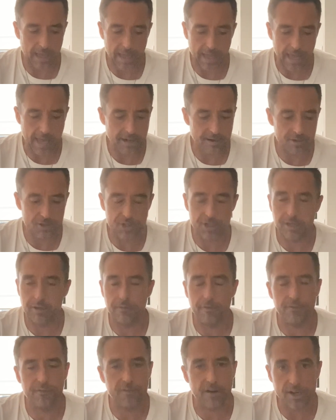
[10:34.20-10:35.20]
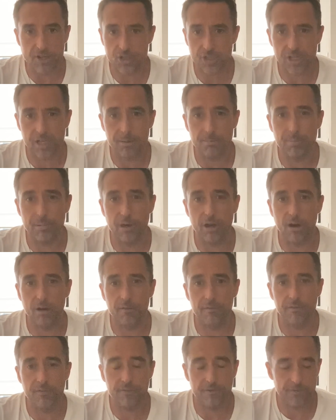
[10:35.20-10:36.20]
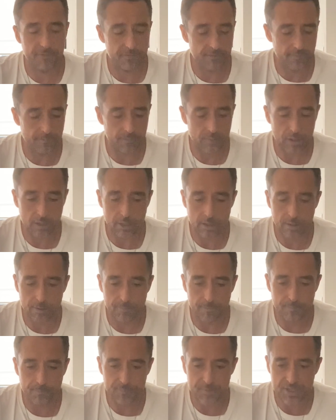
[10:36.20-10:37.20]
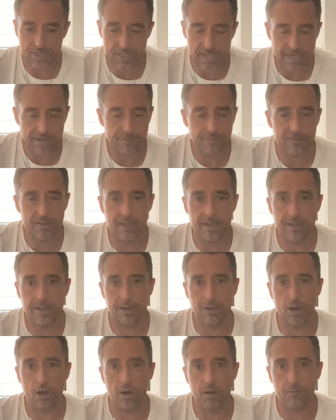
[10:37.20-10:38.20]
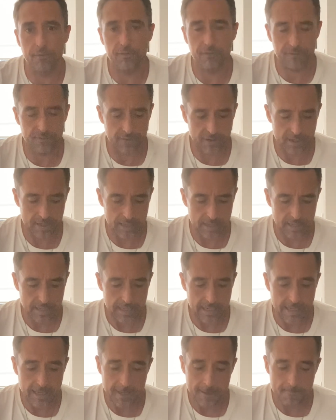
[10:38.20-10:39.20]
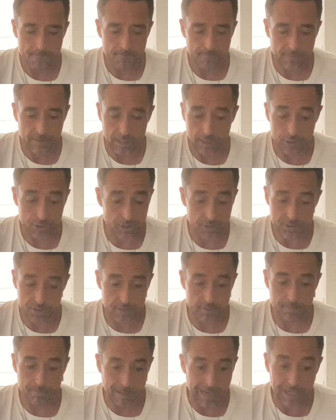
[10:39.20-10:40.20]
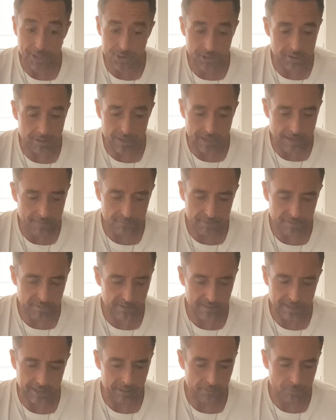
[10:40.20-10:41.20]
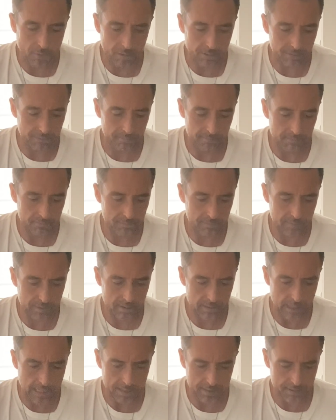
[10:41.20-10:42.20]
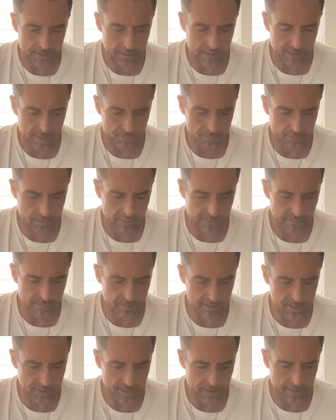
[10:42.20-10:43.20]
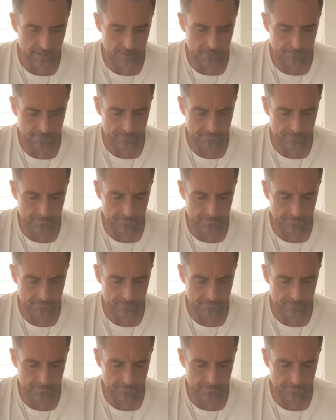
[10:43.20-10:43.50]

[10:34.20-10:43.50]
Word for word: energy of friendship, of safety, of just passion and everything that you want. It's wonderful to see.